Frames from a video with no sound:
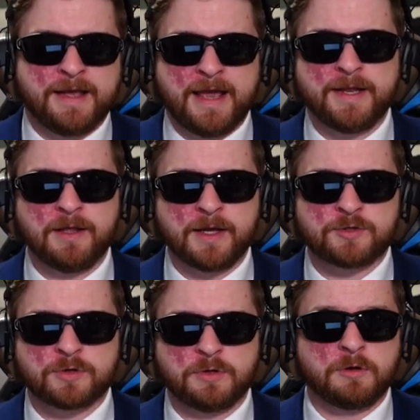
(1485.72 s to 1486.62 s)
any
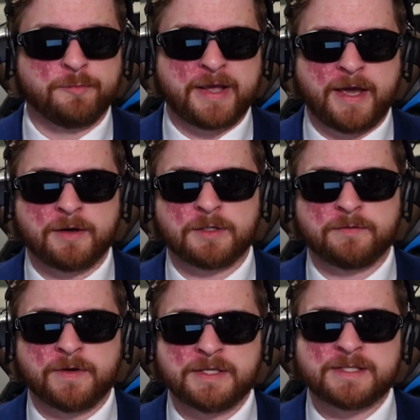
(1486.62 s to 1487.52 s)
electrical or mechanical
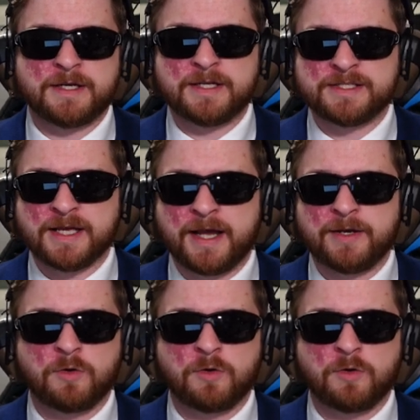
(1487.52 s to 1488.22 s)
device that is designed